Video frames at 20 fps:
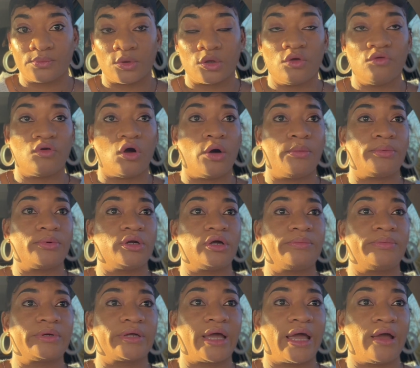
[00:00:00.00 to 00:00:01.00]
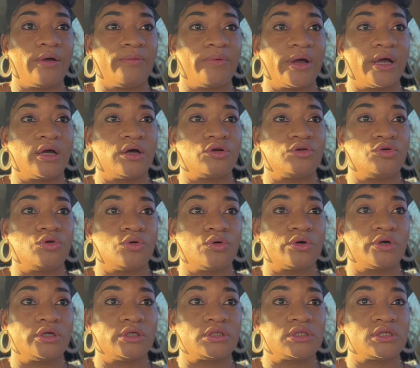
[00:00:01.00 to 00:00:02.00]
You've opened up a gateway, a
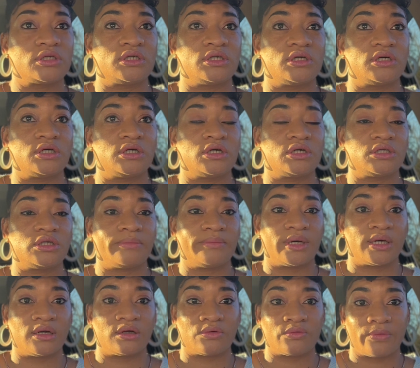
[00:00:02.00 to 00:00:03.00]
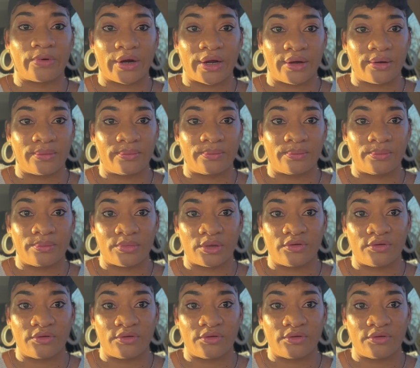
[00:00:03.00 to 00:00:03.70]
door to the uh, demonic realm.